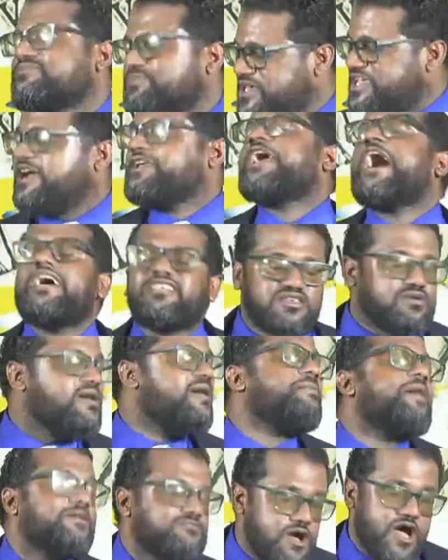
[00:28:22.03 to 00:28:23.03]
Pure nice
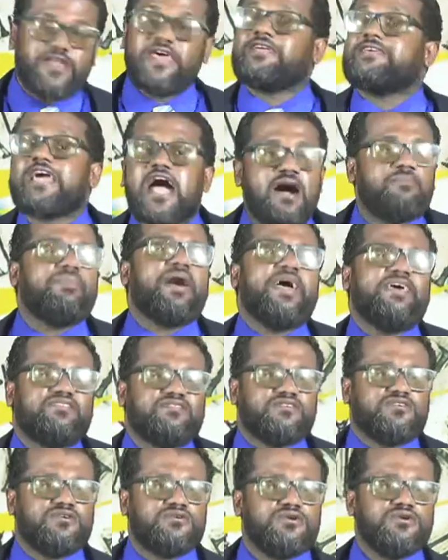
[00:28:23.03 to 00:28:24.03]
on make crowd and can't bite
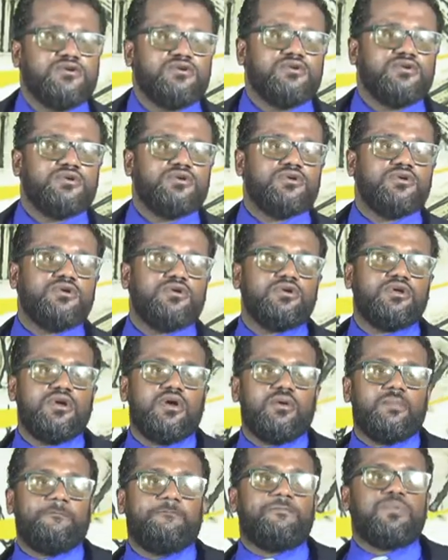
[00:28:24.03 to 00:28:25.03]
you.
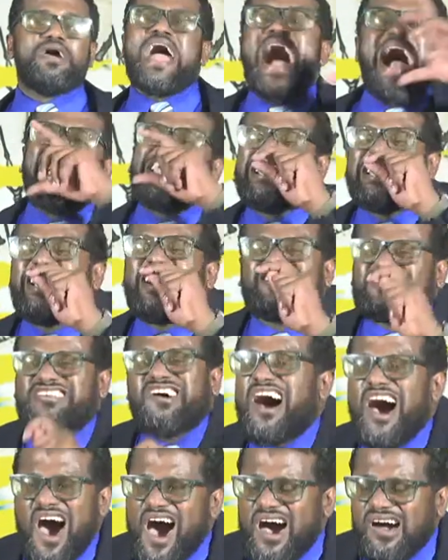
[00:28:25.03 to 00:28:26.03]
Bridle your
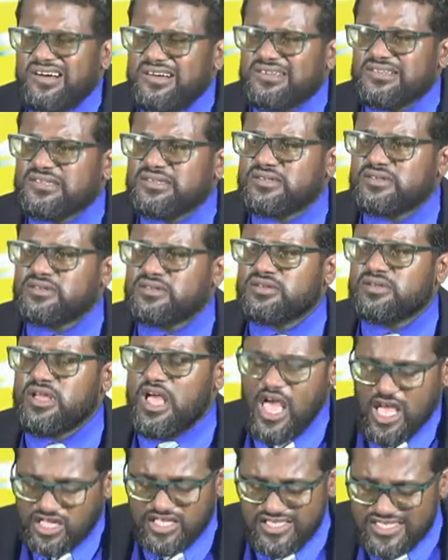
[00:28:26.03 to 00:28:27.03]
tongue.
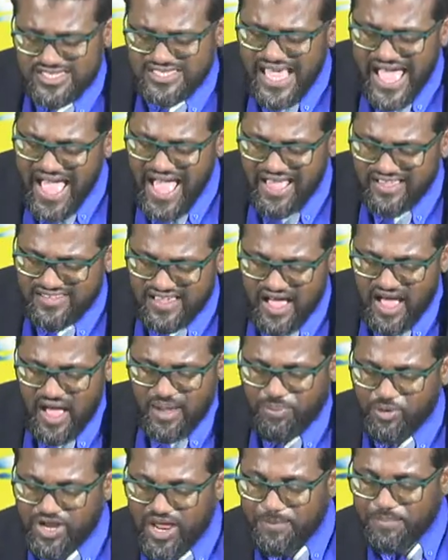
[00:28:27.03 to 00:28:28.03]
He says,
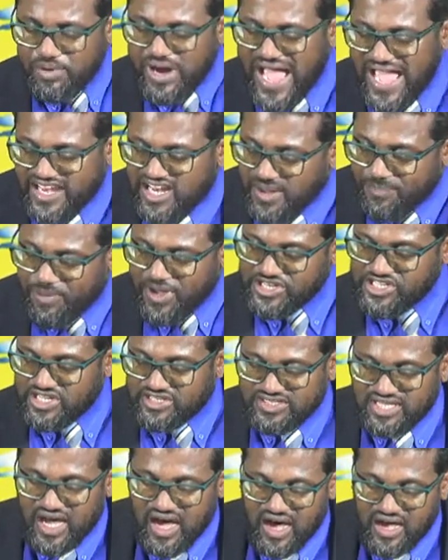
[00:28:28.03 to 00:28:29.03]
put a bridle upon your
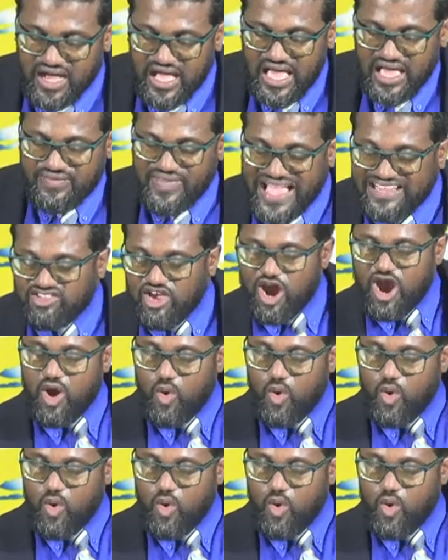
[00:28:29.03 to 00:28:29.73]
tongue that her